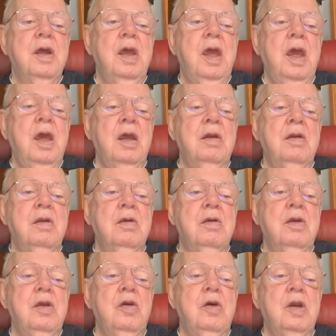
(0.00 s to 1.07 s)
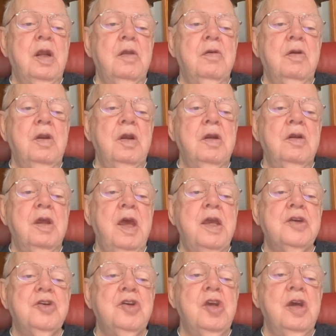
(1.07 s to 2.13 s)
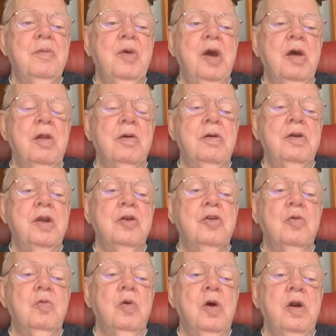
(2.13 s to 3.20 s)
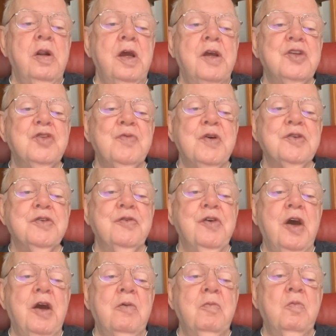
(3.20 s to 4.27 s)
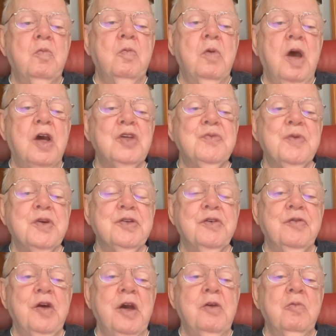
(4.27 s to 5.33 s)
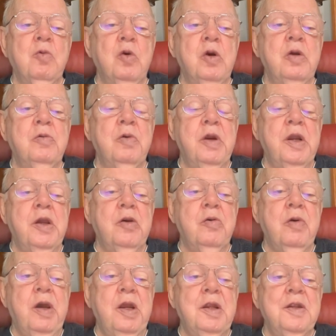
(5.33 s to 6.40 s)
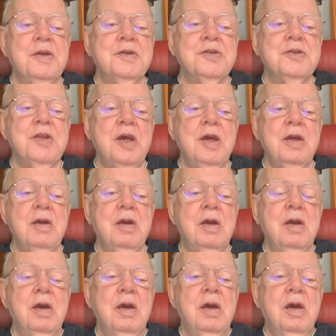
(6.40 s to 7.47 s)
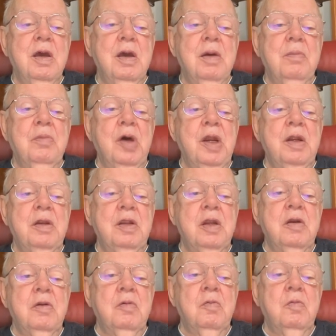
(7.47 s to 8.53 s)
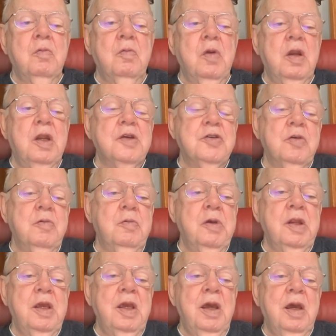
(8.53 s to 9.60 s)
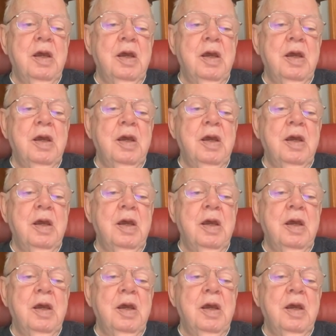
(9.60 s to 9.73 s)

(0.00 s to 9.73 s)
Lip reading: and you could either knit to HTML or knit to Word. I specified Word when I created this thing, but it doesn't really